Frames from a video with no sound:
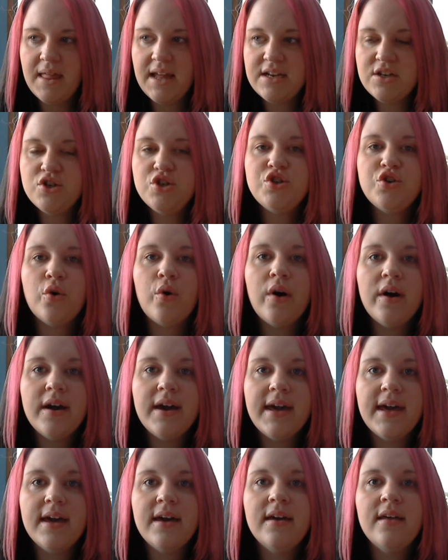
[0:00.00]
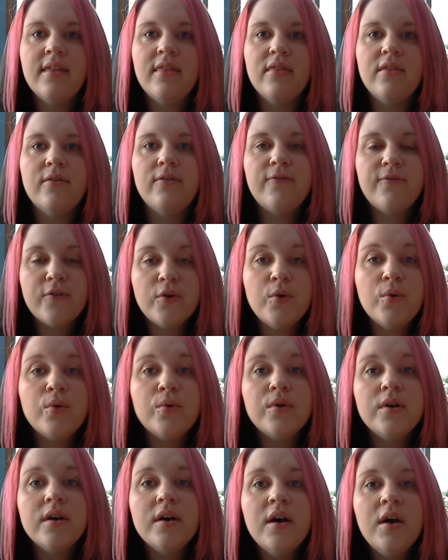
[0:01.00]
enjoy the
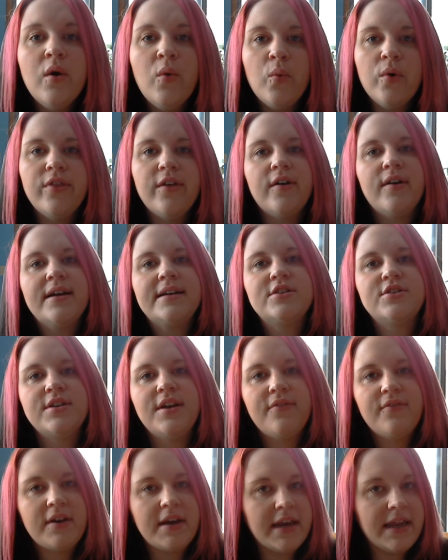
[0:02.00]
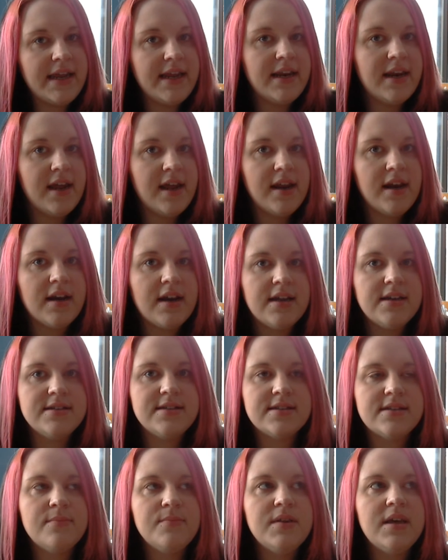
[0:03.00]
food without actually having to eat it.
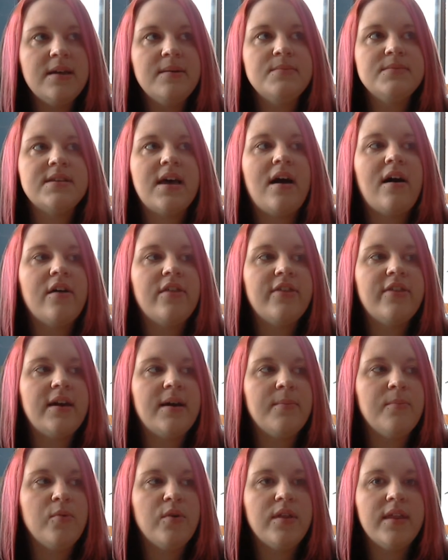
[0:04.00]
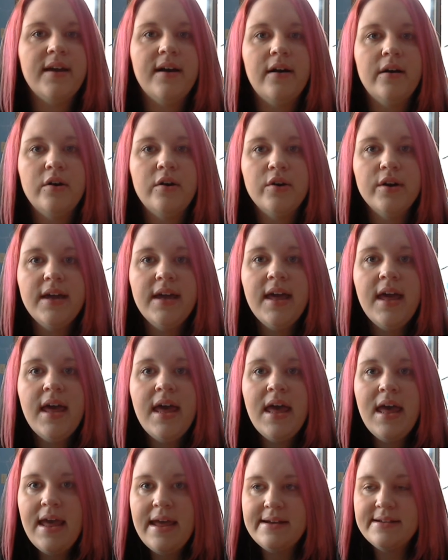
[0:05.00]
Because sometimes I'll think I'm really hungry
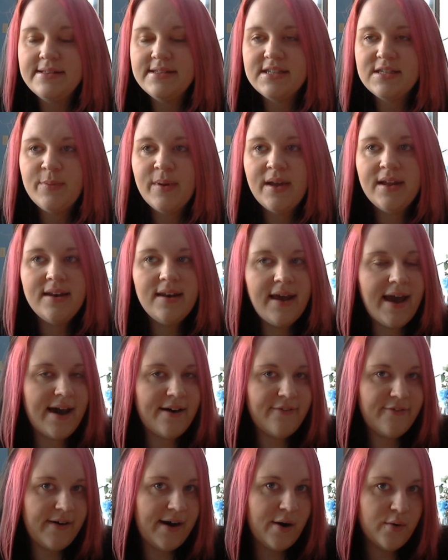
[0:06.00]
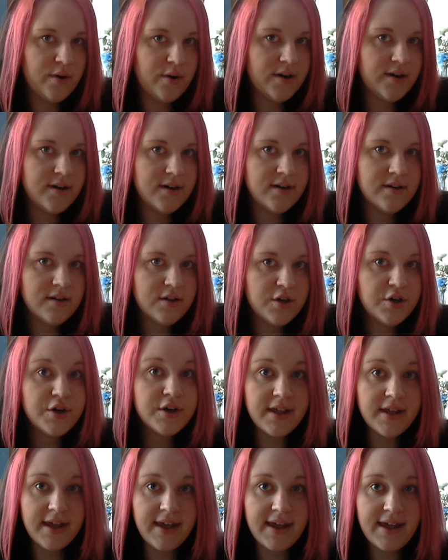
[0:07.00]
and spend a half hour
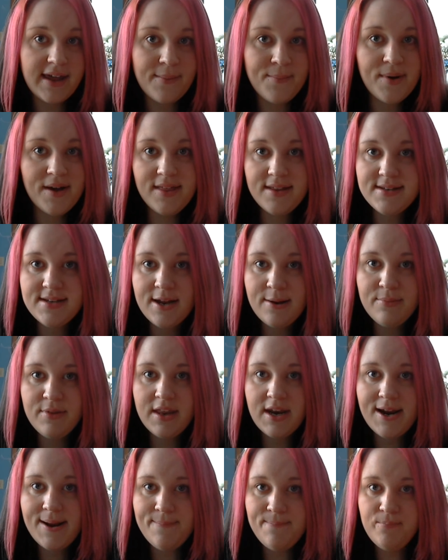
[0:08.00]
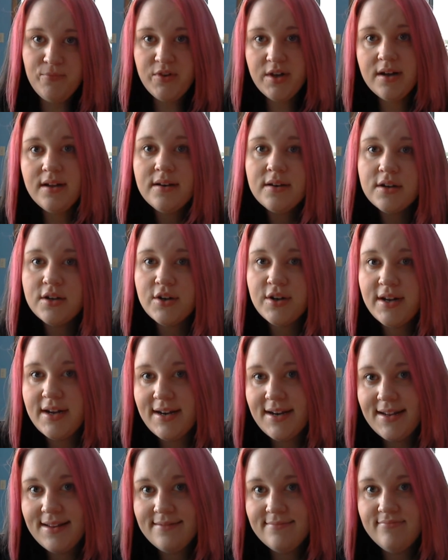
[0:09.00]
cooking, and by the time that I'm done
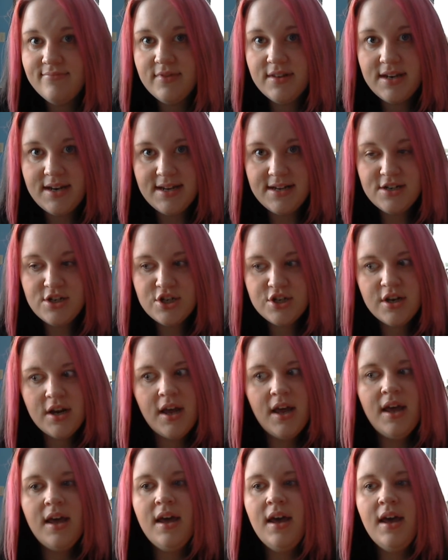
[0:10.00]
creating the dish,